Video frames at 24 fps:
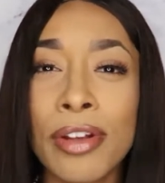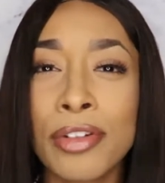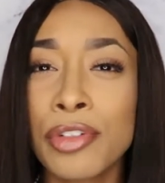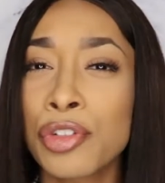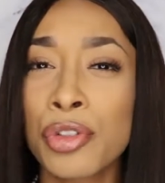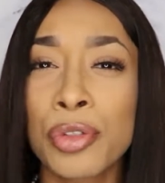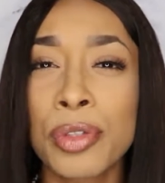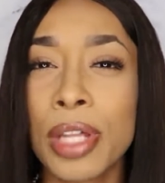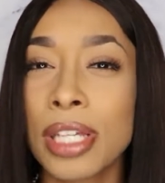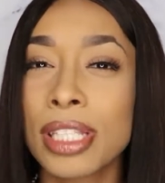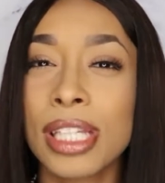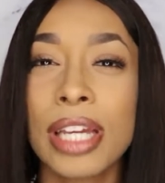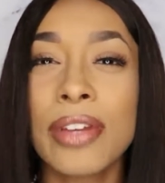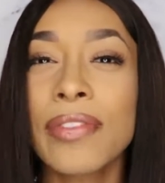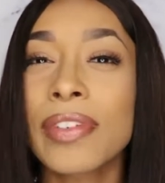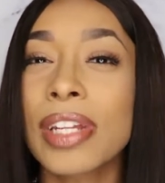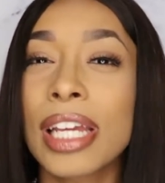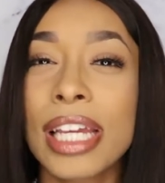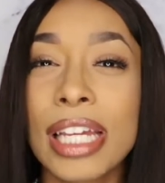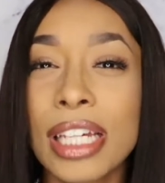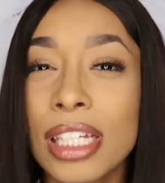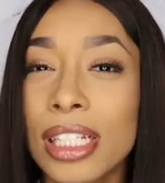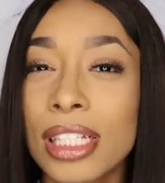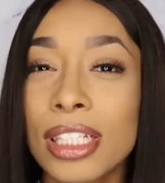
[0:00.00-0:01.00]
true, that's not even
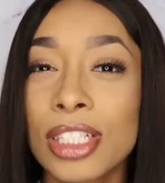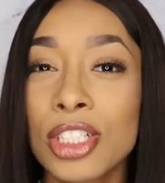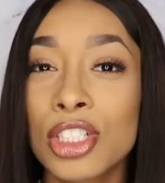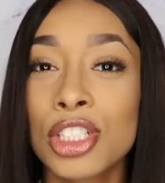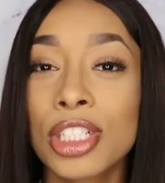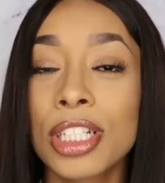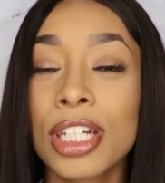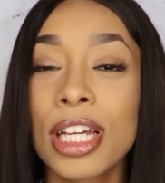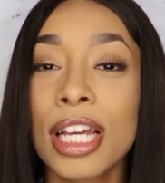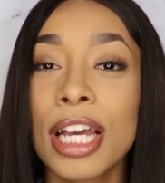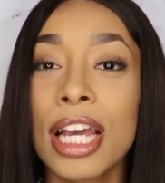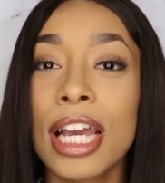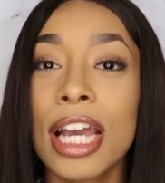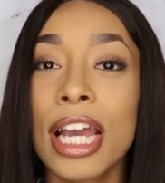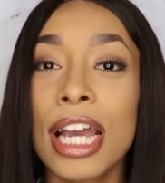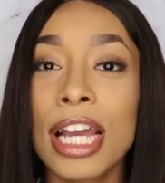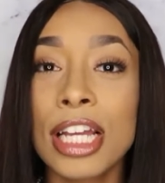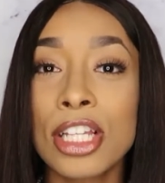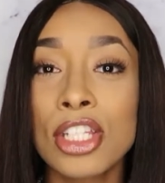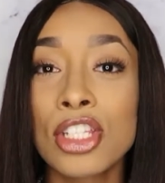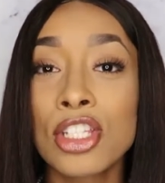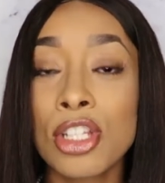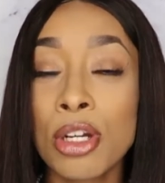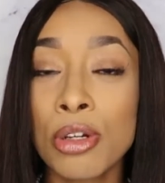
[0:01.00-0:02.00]
English,
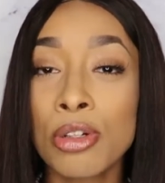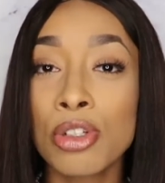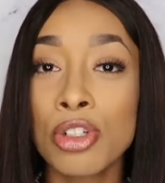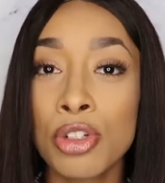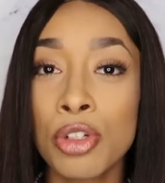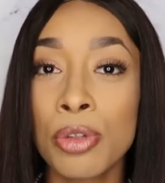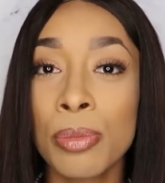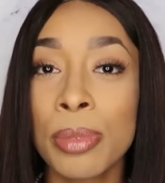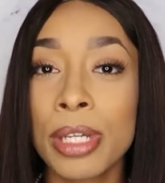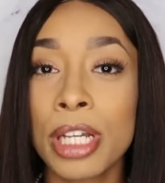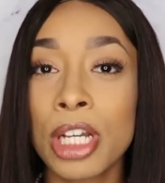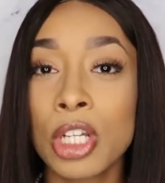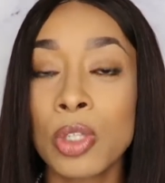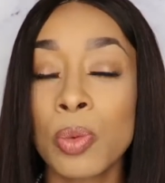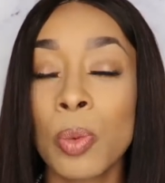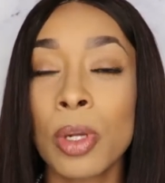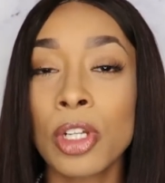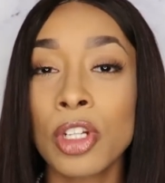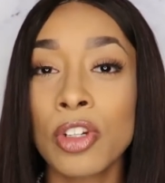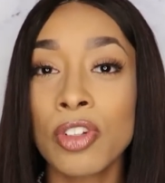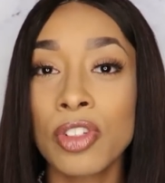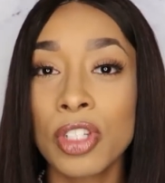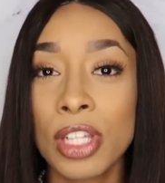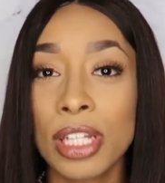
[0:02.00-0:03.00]
it's so true, because when
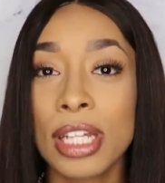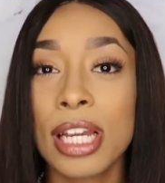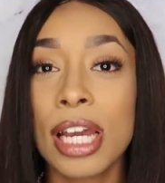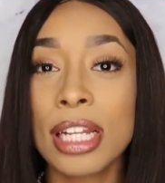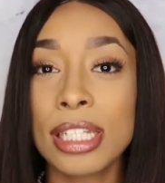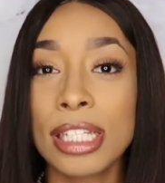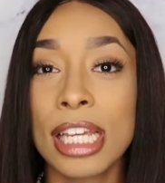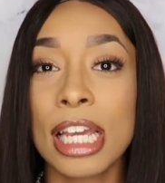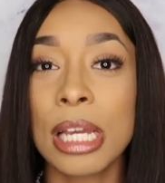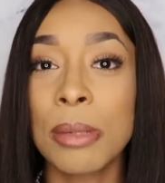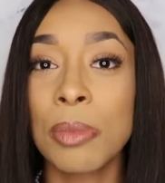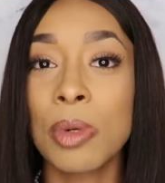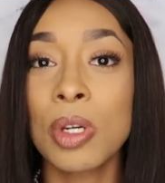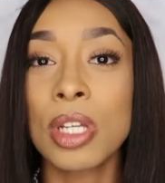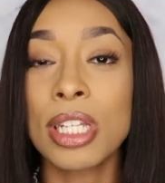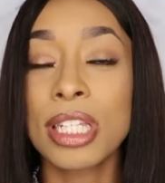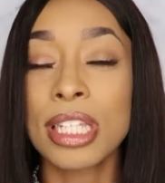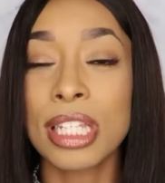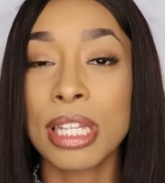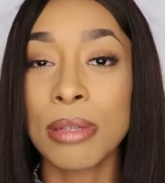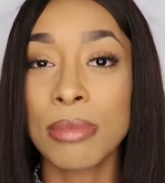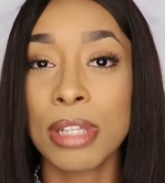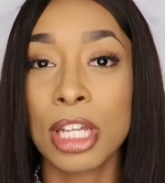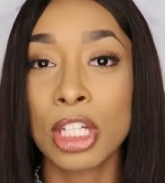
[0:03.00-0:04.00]
you're sitting at a table, it
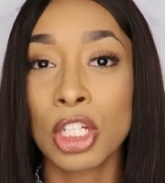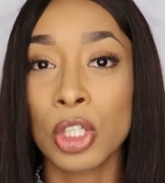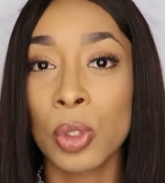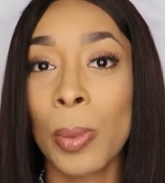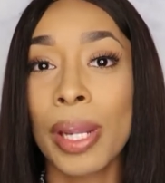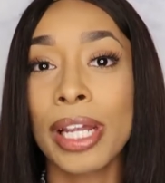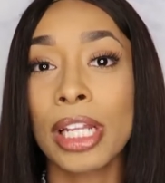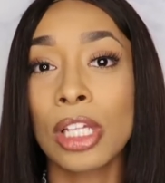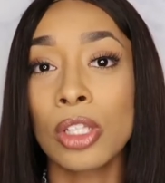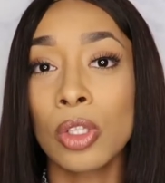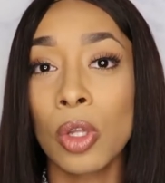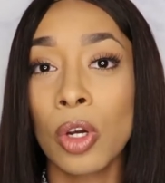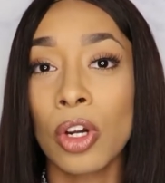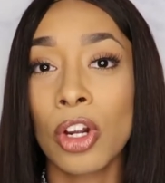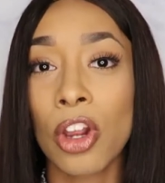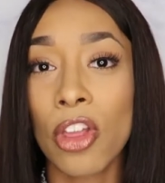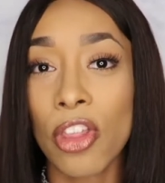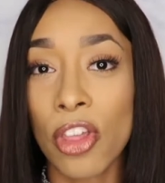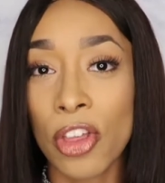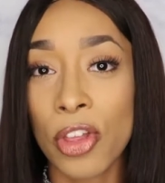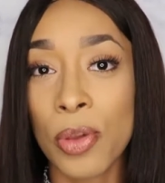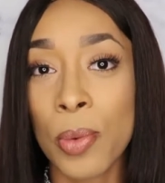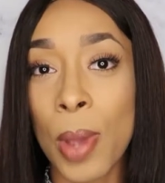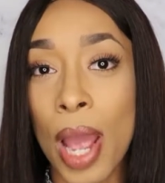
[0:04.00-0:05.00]
seems like you're waiting longer
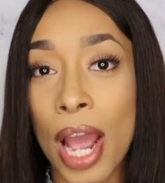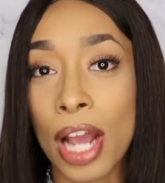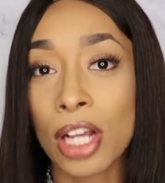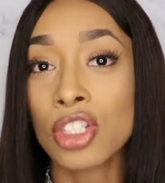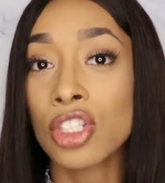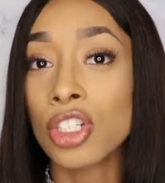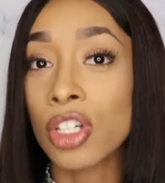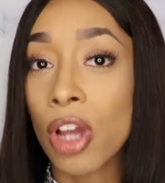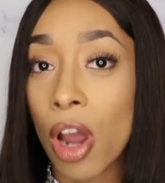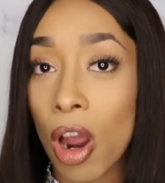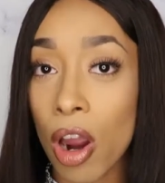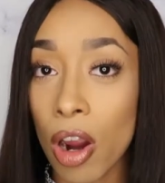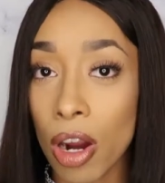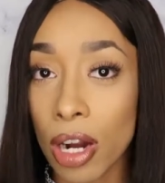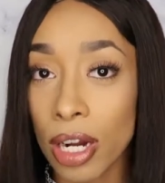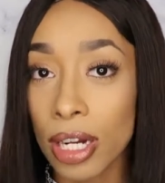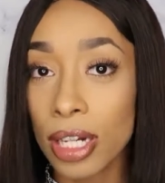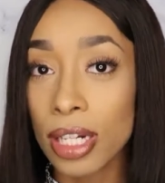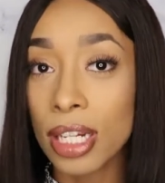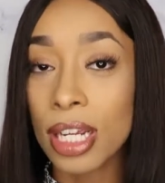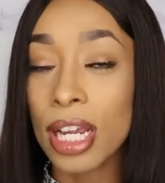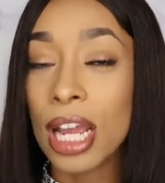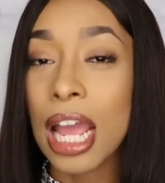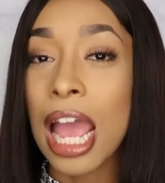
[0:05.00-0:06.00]
than you actually
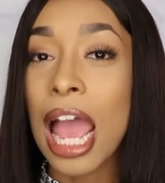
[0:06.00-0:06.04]
are.